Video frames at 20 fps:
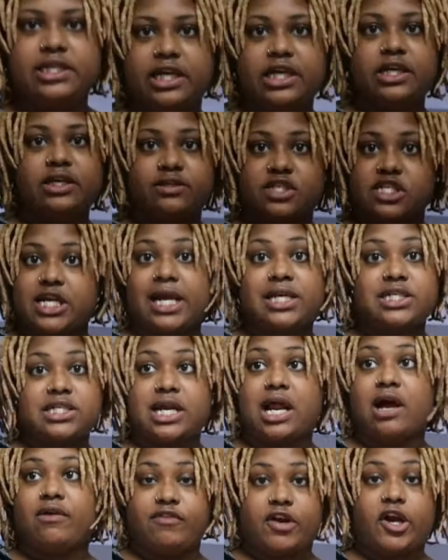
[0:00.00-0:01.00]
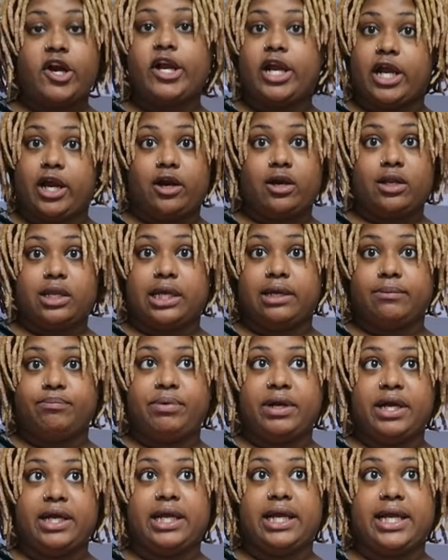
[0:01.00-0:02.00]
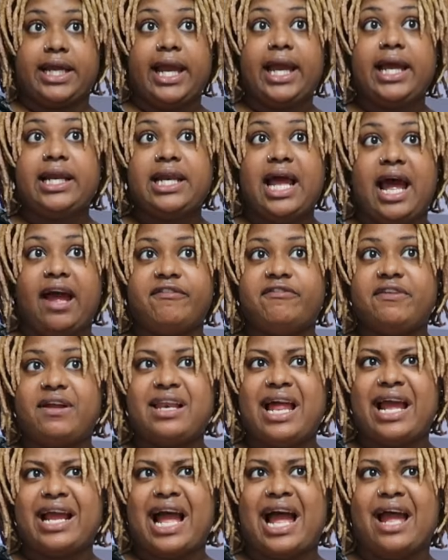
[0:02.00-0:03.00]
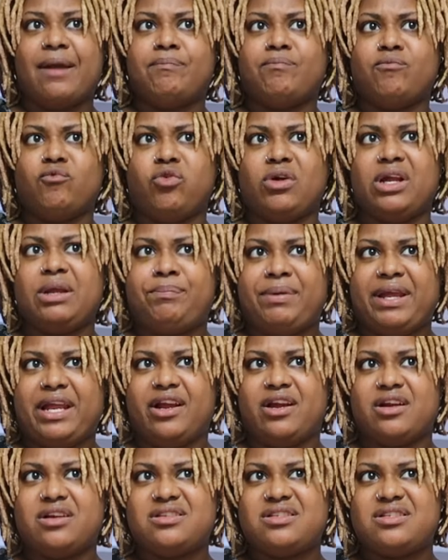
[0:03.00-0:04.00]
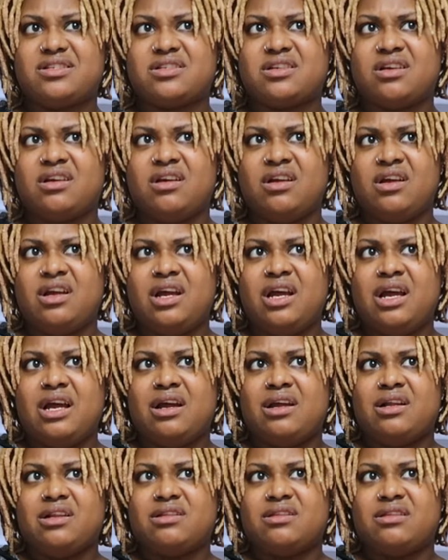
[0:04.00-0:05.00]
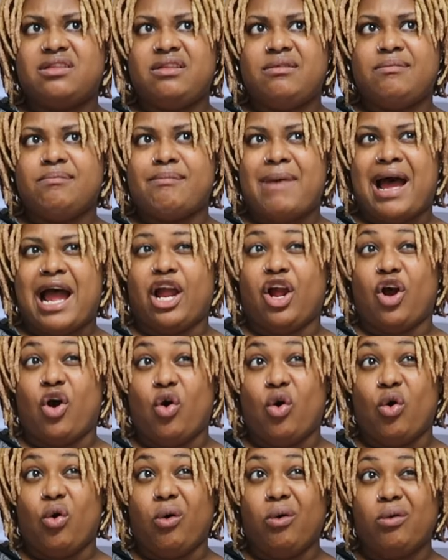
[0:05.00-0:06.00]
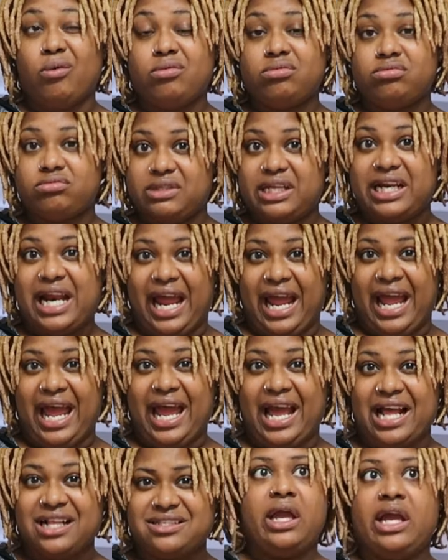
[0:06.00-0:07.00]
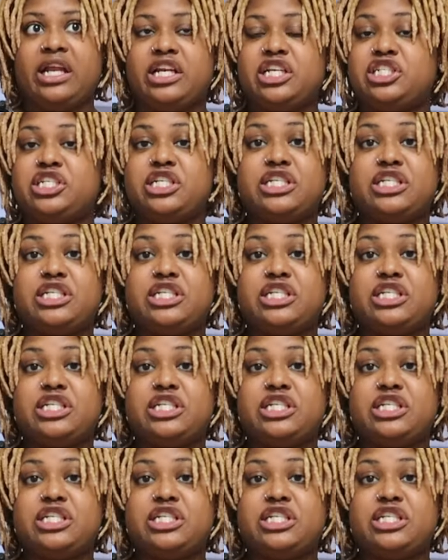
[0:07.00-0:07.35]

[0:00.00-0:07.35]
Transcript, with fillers: did change it out very early. But again, I feel like I re-pierced my hole that I had. This